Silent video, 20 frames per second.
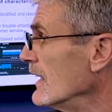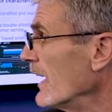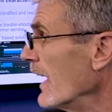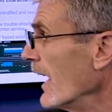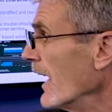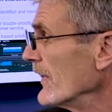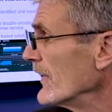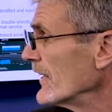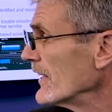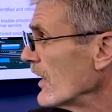
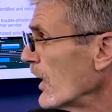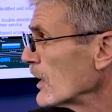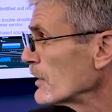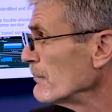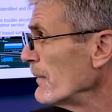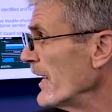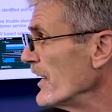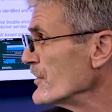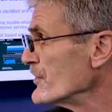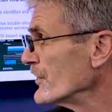And then
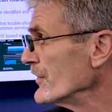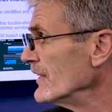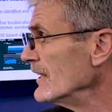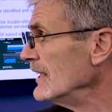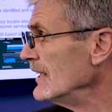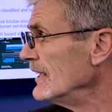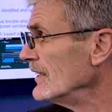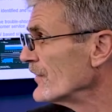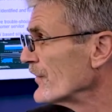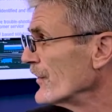automation.
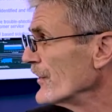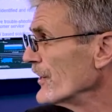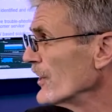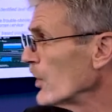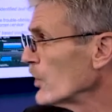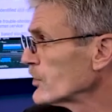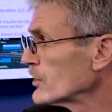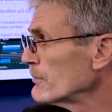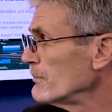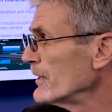The
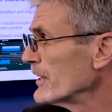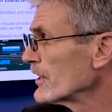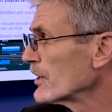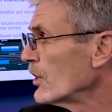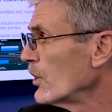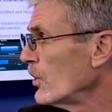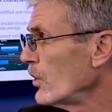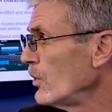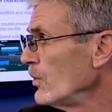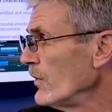ultimate
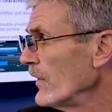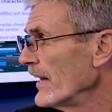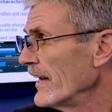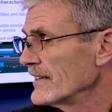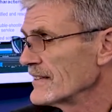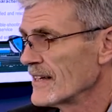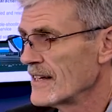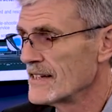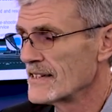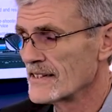goal,
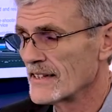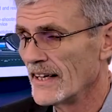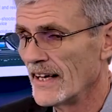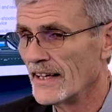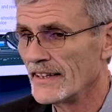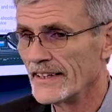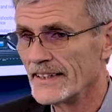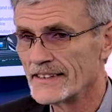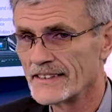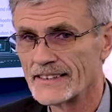as I
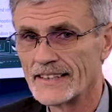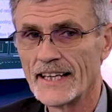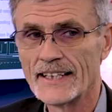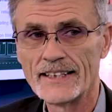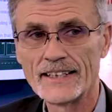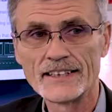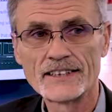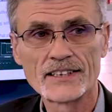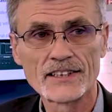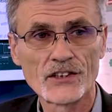said, is
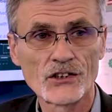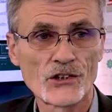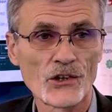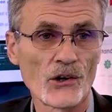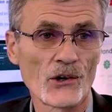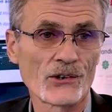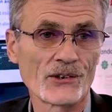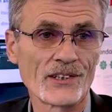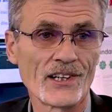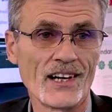getting to the
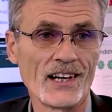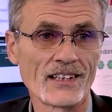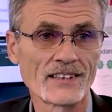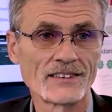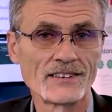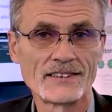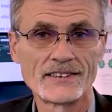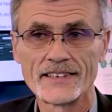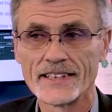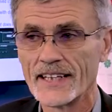dark N O
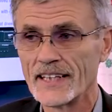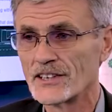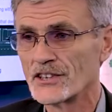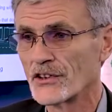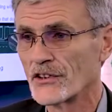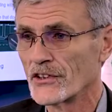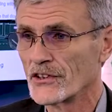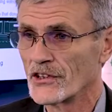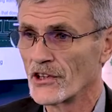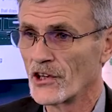C. To get to
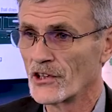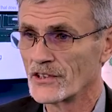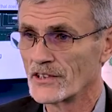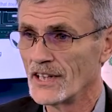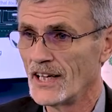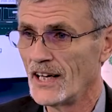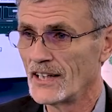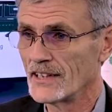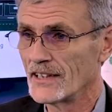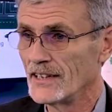the dark N
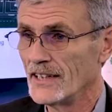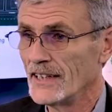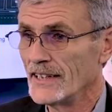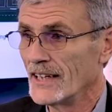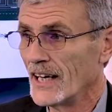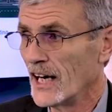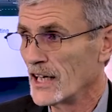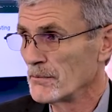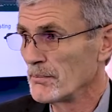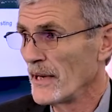O C, you need to
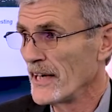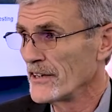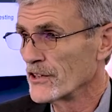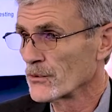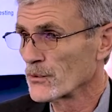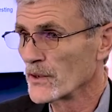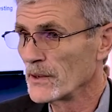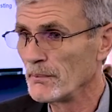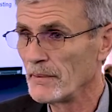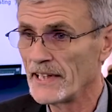automate the
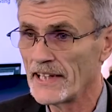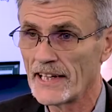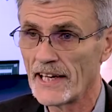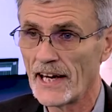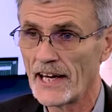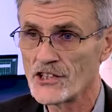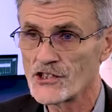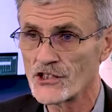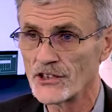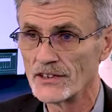
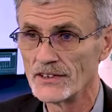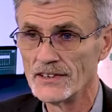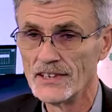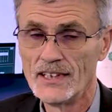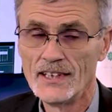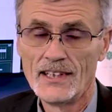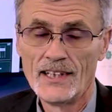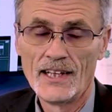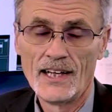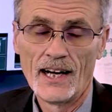remediation.
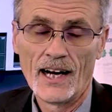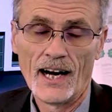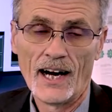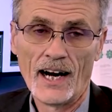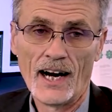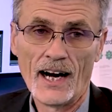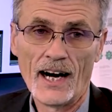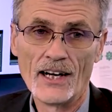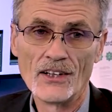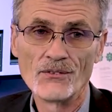
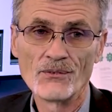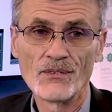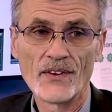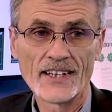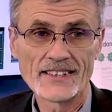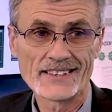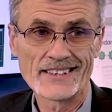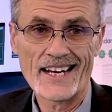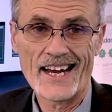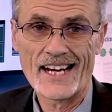Uh,
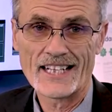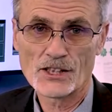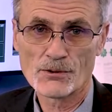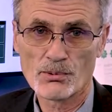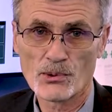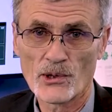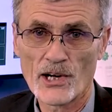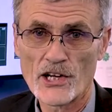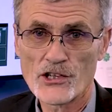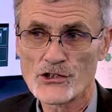that's an
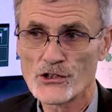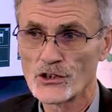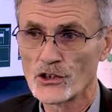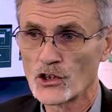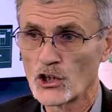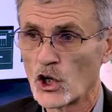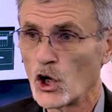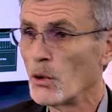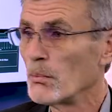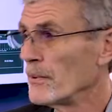aspirational
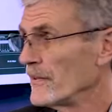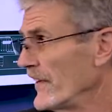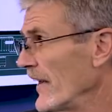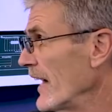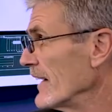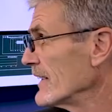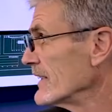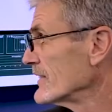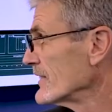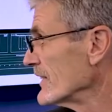goal, but
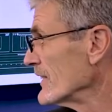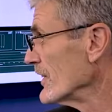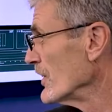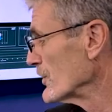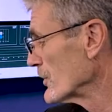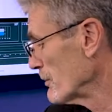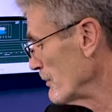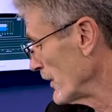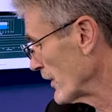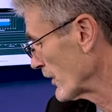that is the
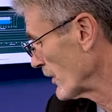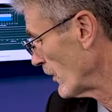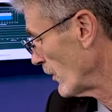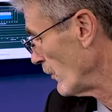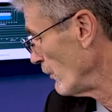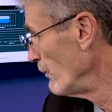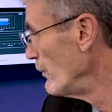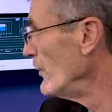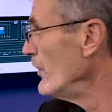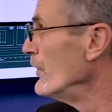ultimate goal.
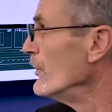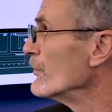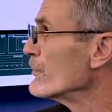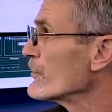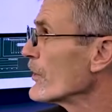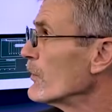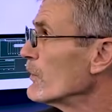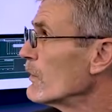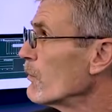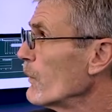
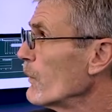So when